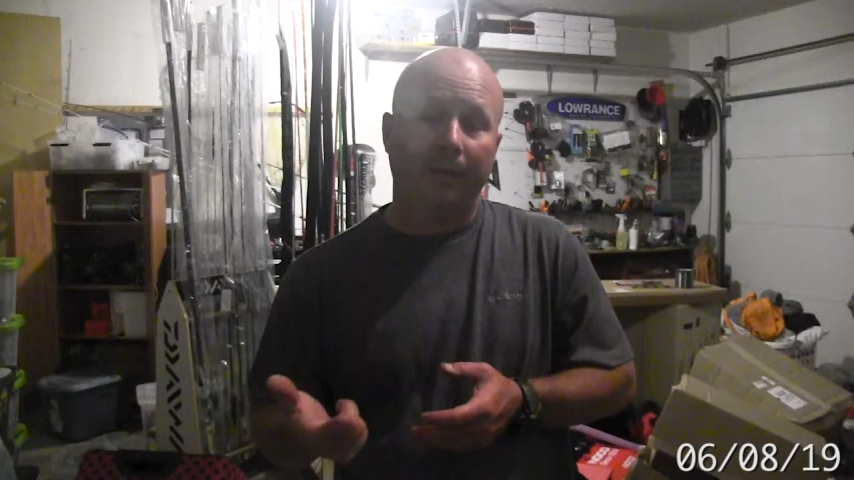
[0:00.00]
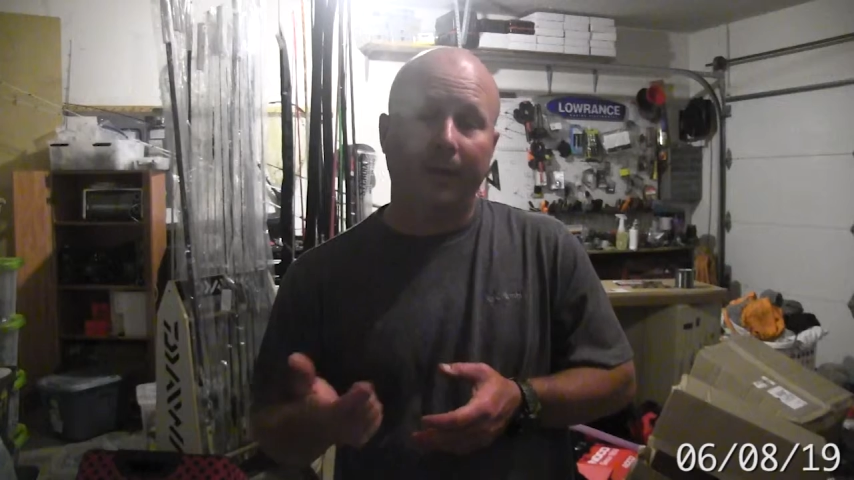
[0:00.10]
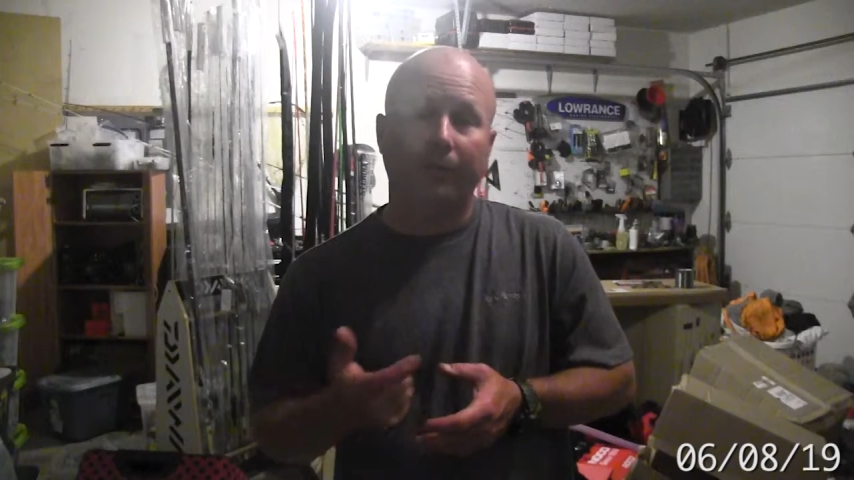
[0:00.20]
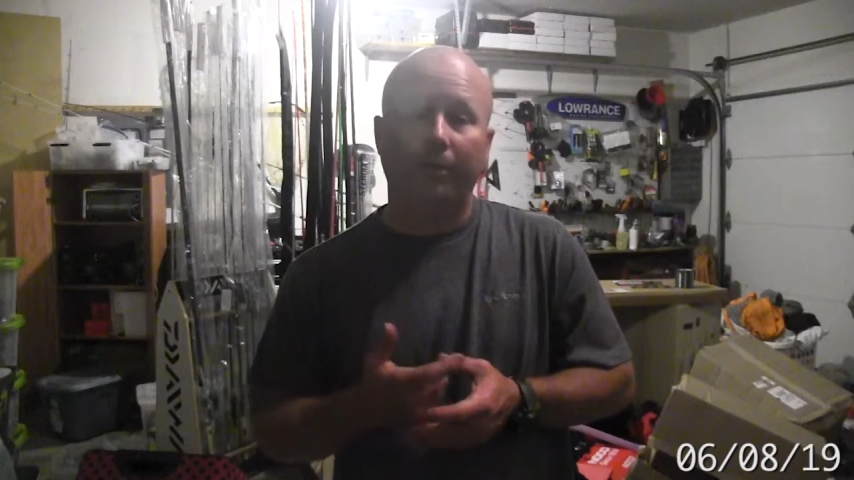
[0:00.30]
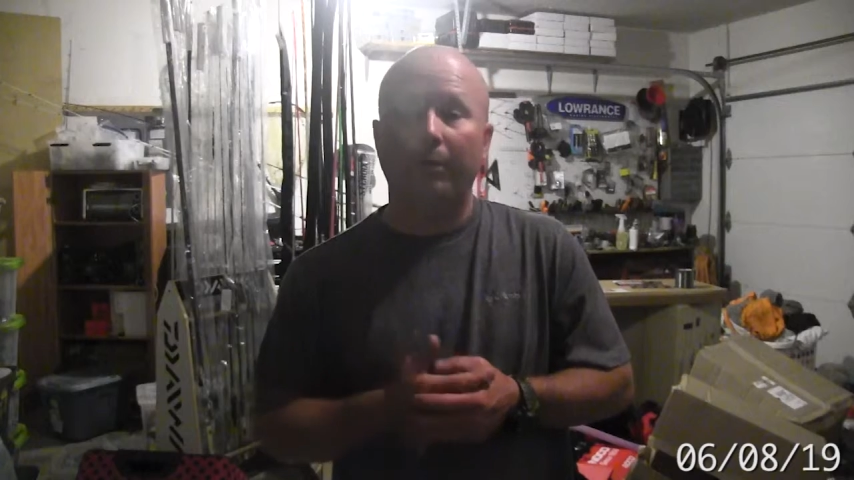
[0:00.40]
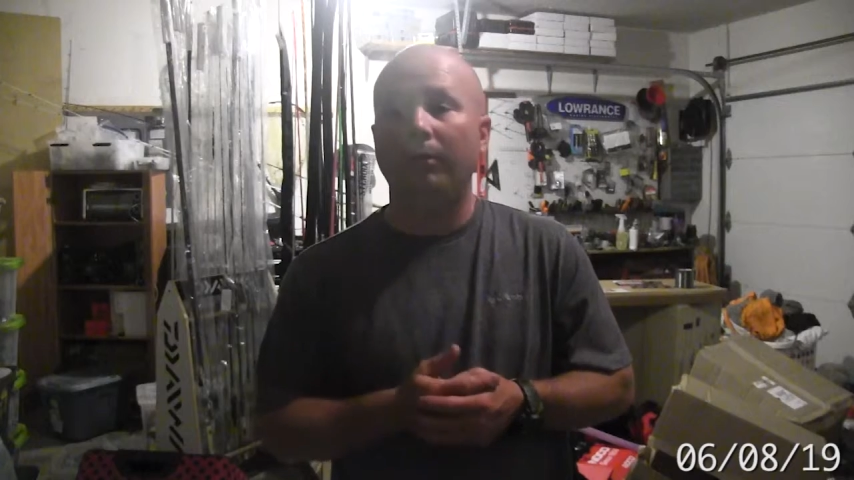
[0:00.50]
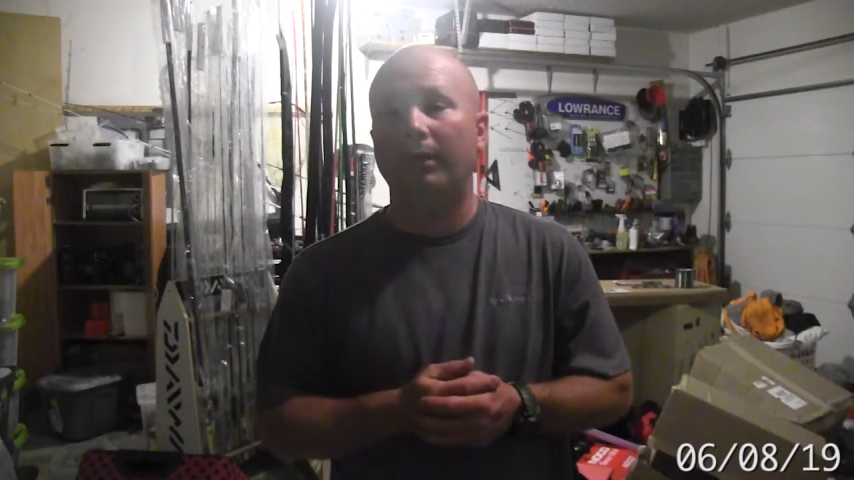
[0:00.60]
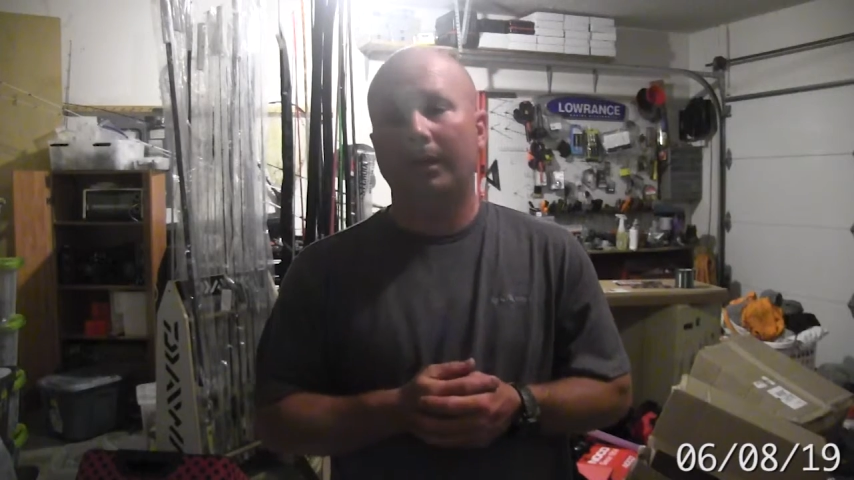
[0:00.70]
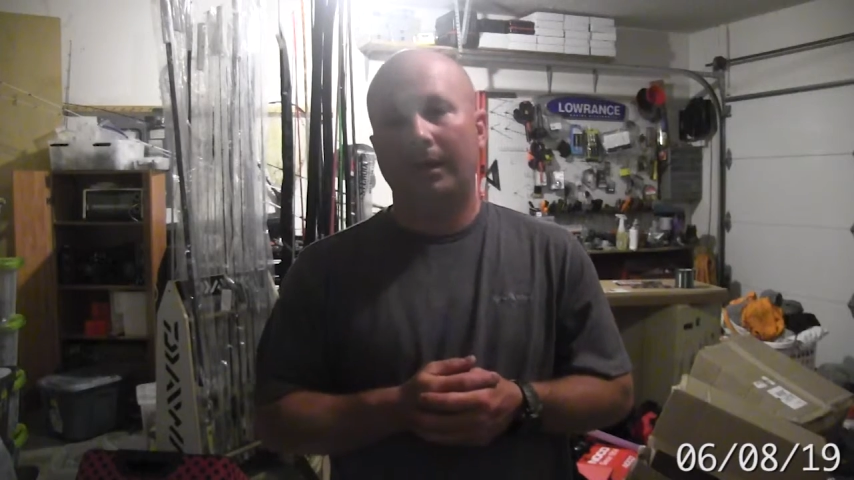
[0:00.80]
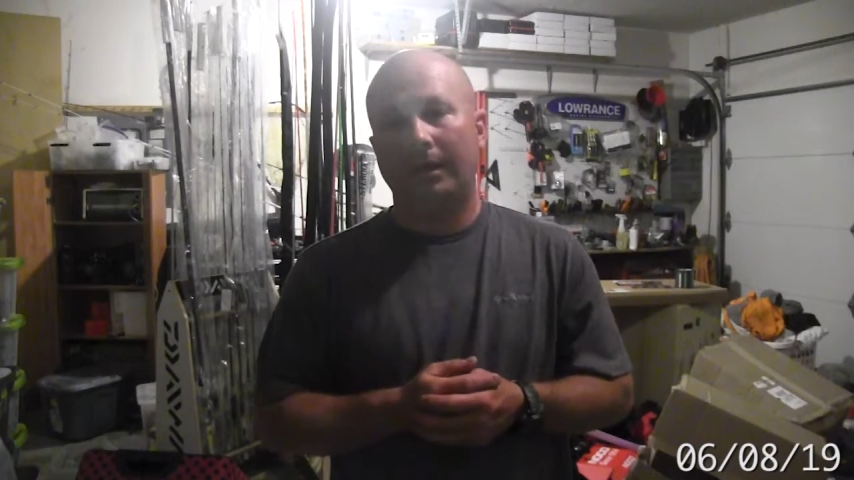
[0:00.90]
micro,
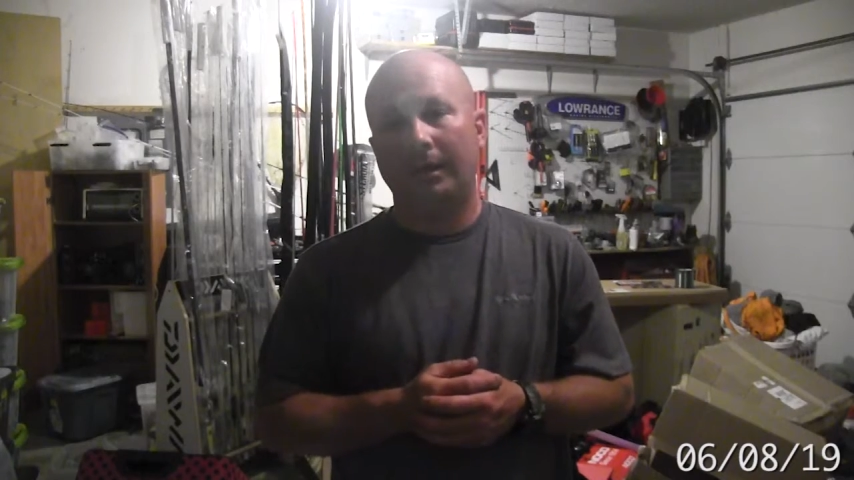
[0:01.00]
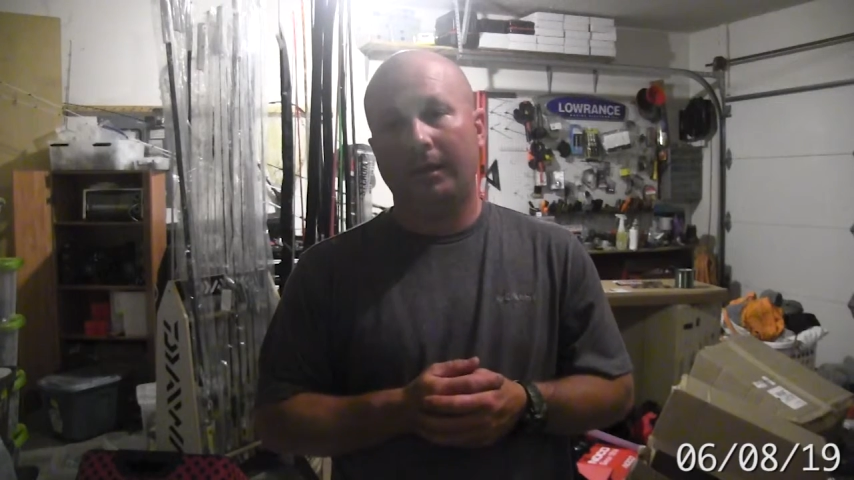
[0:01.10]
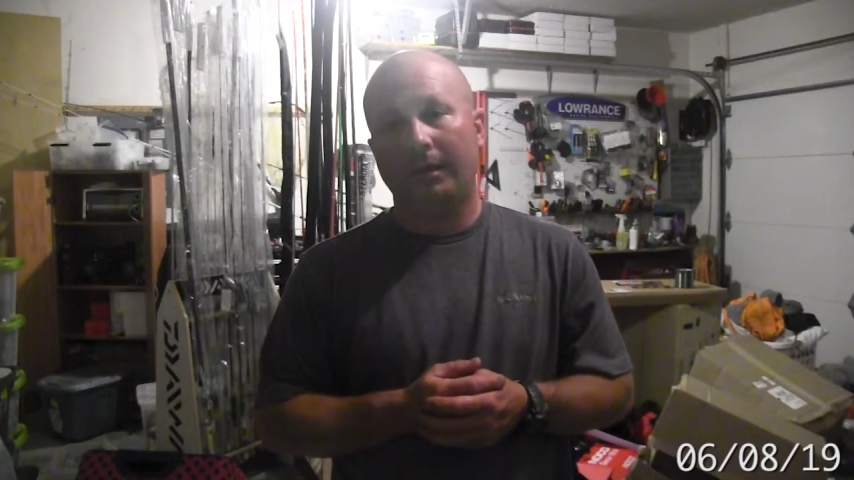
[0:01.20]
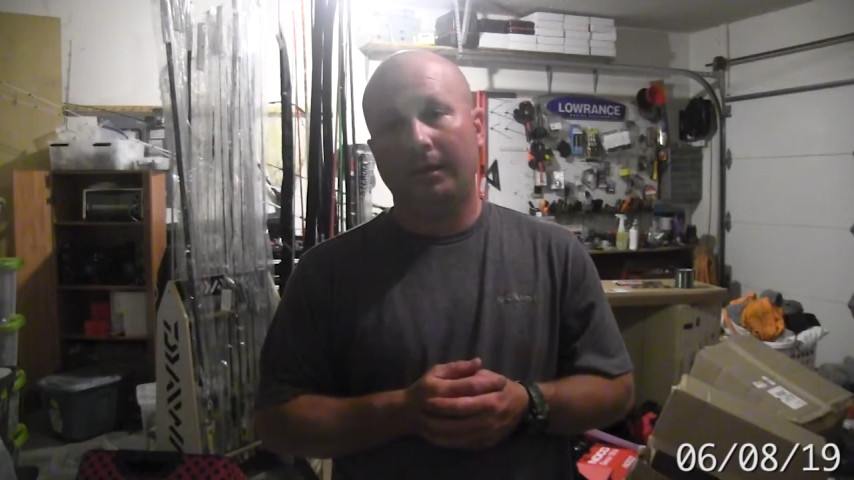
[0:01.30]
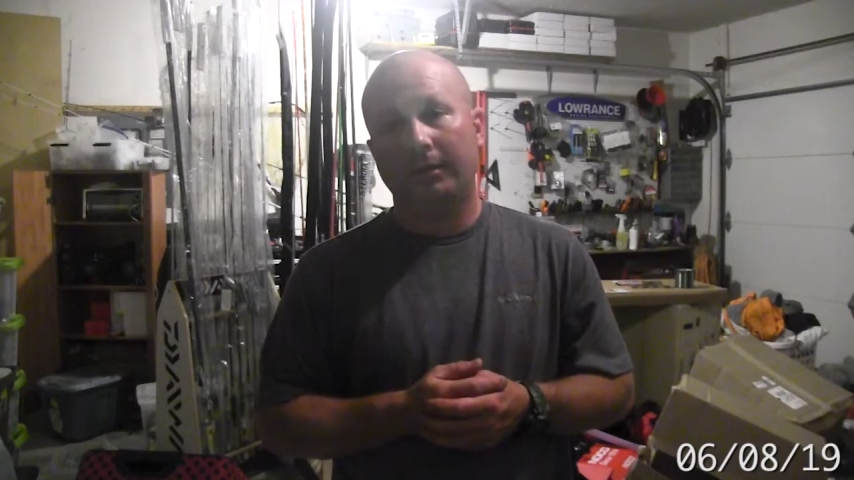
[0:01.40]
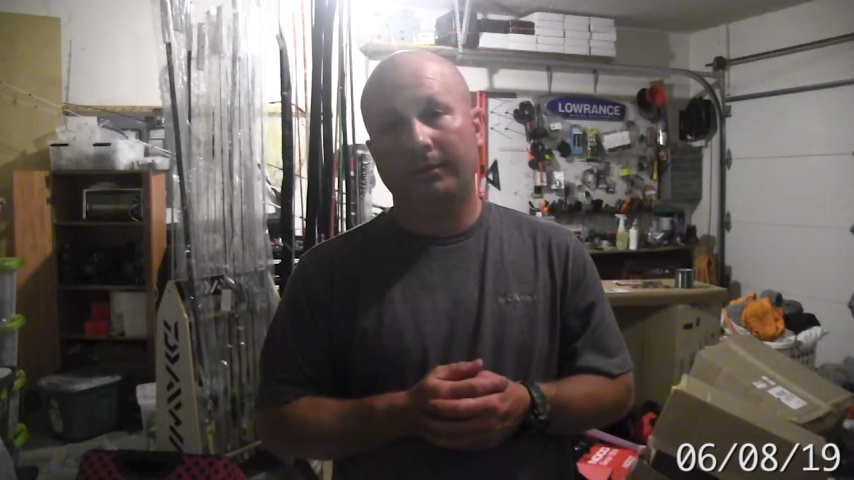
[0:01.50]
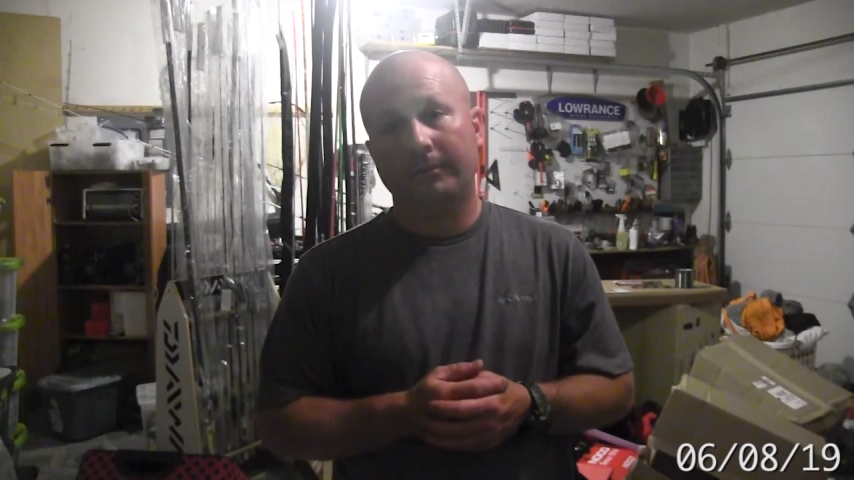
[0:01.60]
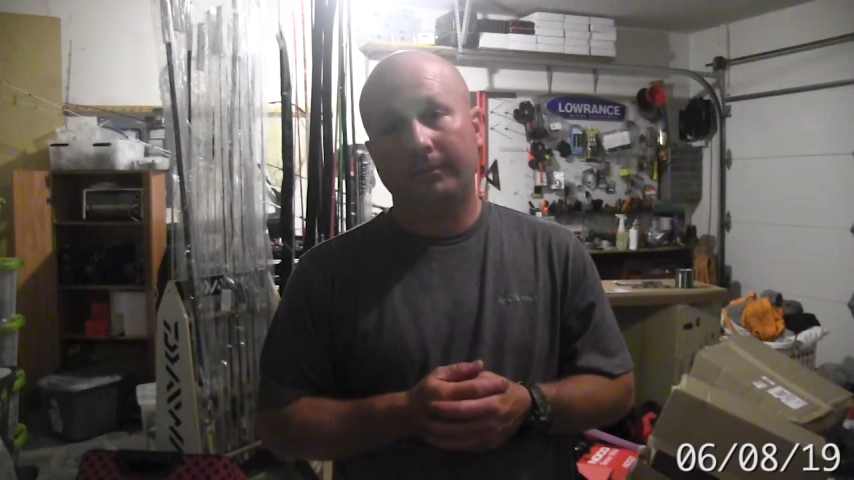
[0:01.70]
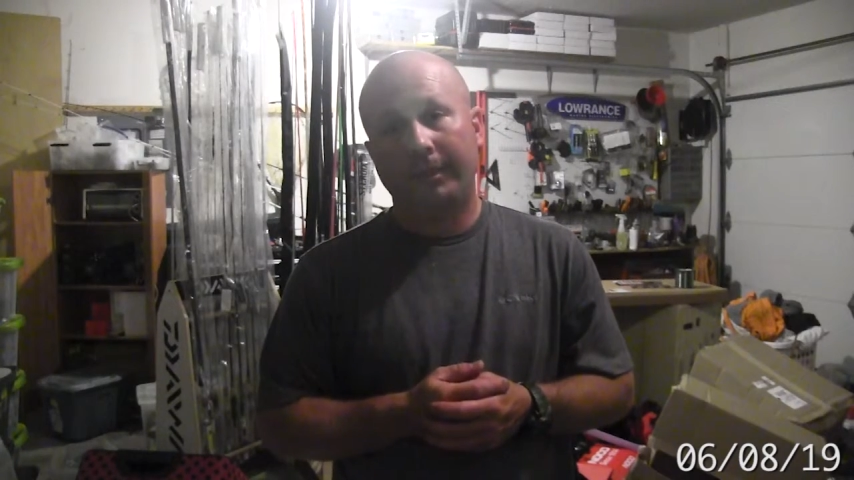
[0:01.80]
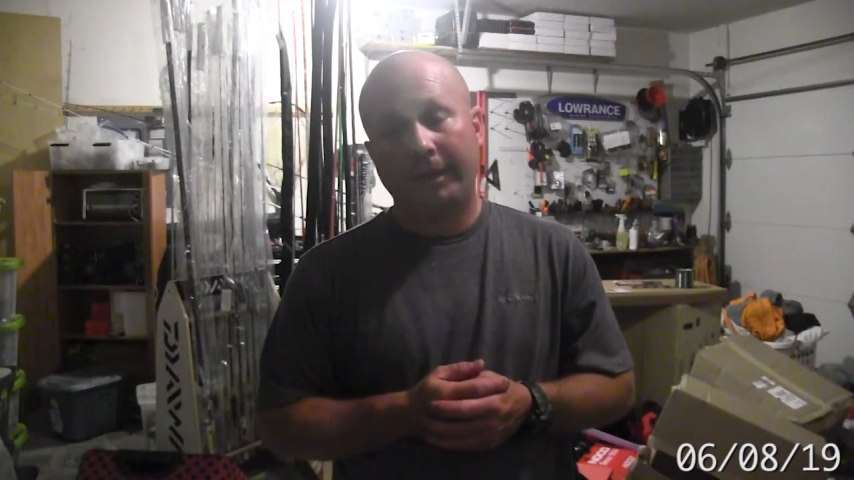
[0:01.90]

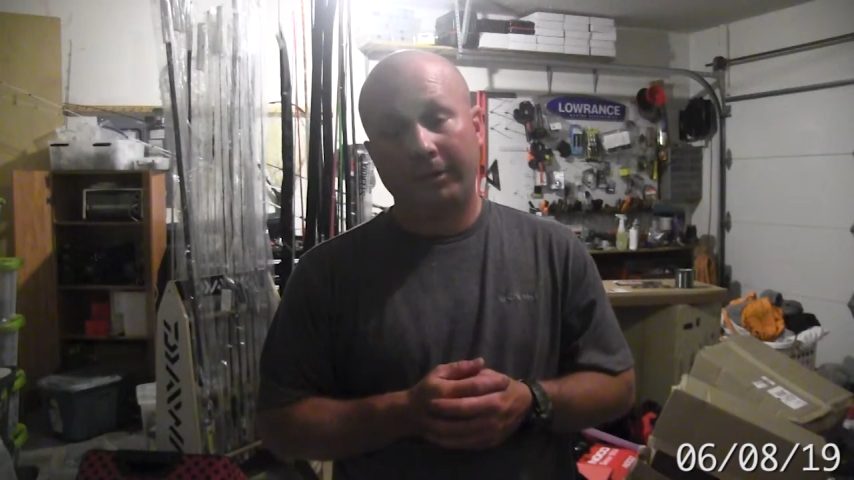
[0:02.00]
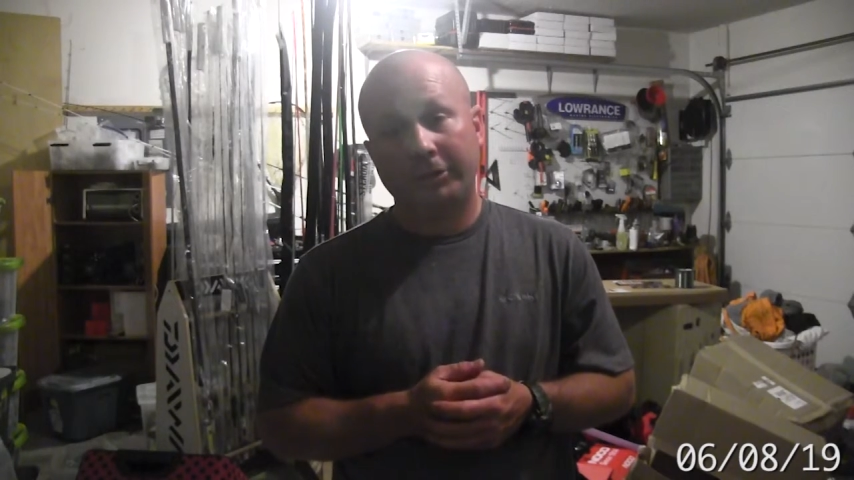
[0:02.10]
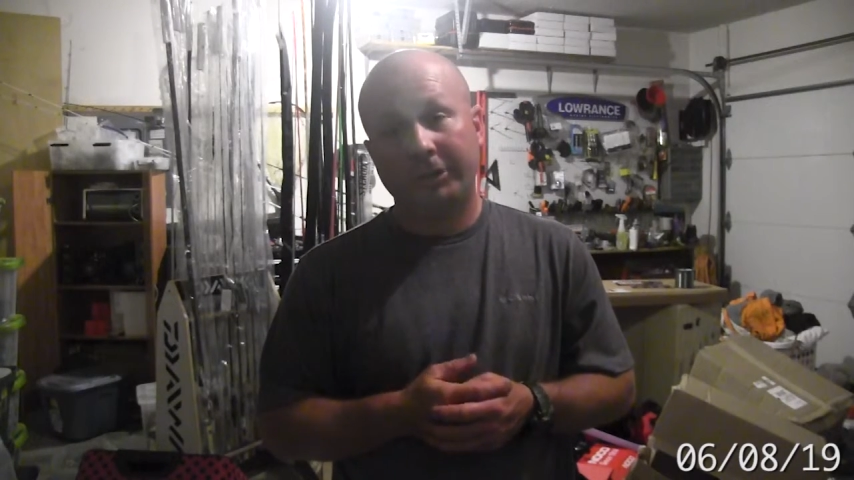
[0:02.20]
hair